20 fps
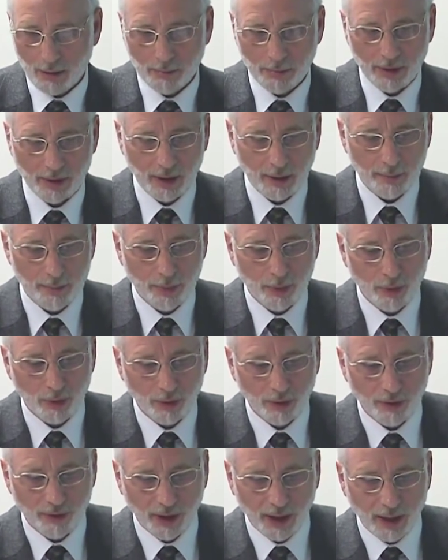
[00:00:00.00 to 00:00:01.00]
But the
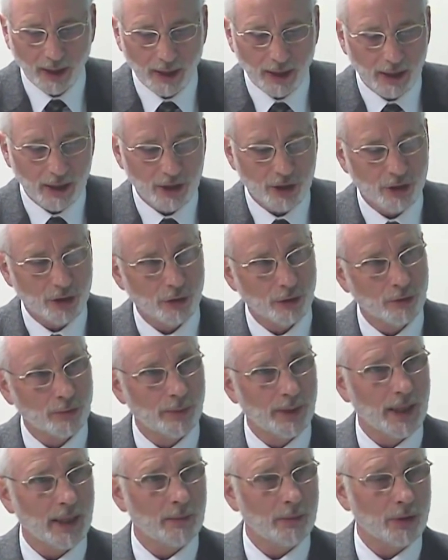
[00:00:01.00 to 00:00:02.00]
important thing is to
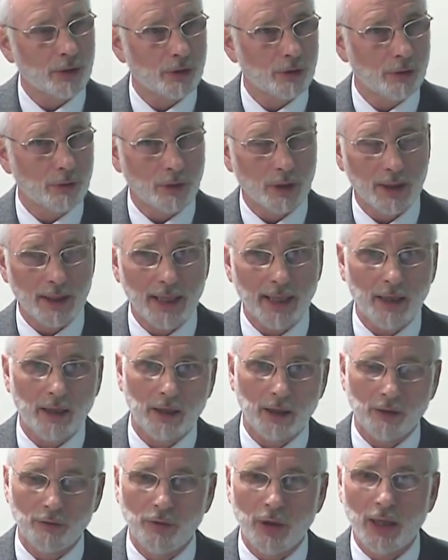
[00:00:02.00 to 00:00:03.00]
be able to
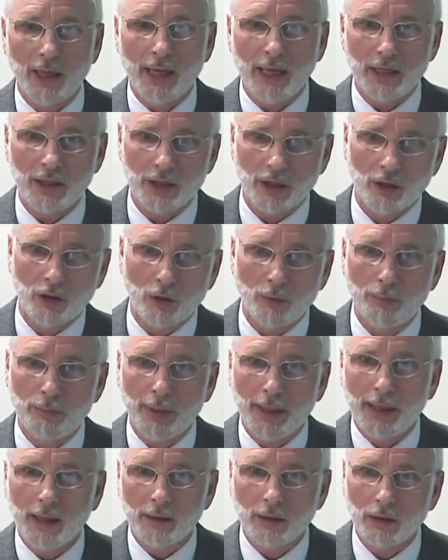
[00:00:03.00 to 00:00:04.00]
link and relate and
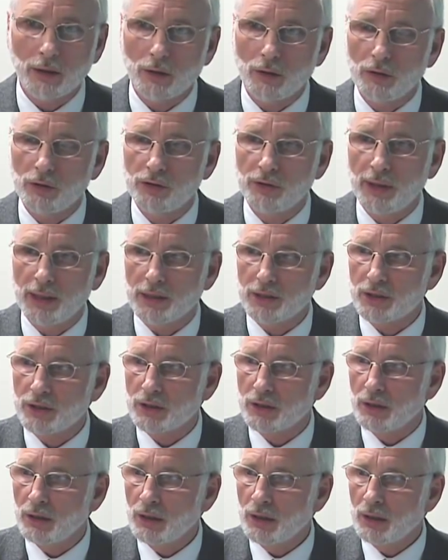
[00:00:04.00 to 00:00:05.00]
compare and contrast
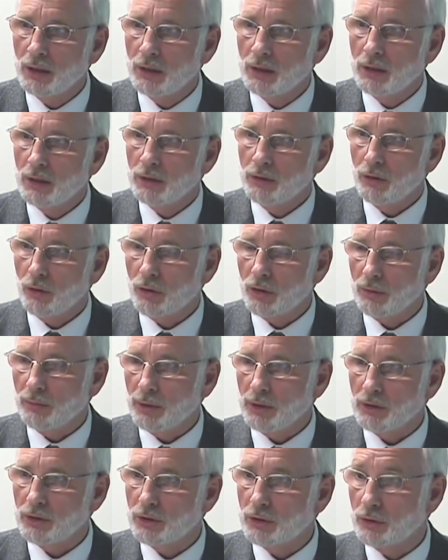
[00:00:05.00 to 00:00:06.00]

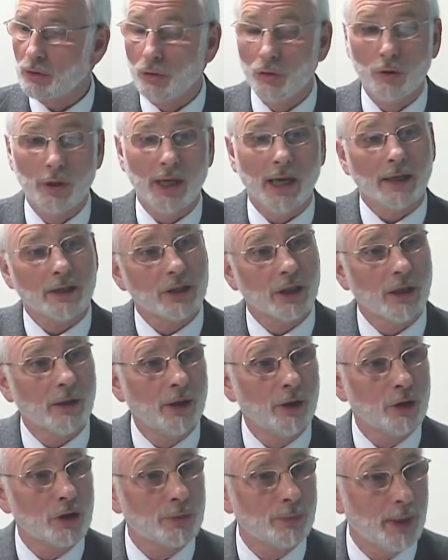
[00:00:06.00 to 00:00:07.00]
documents. To look at
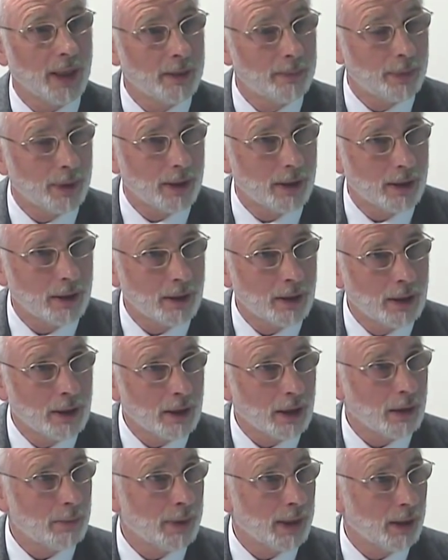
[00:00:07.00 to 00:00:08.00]
a newspaper
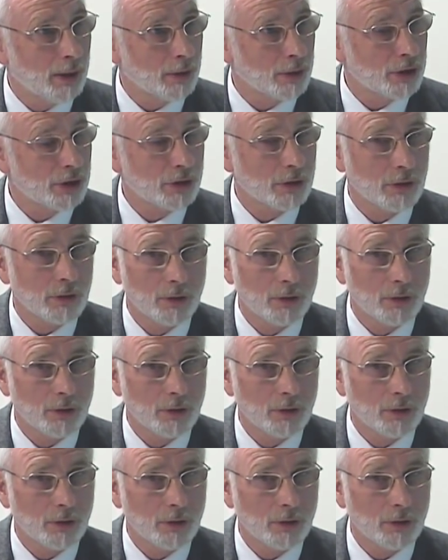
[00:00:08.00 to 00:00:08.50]
about,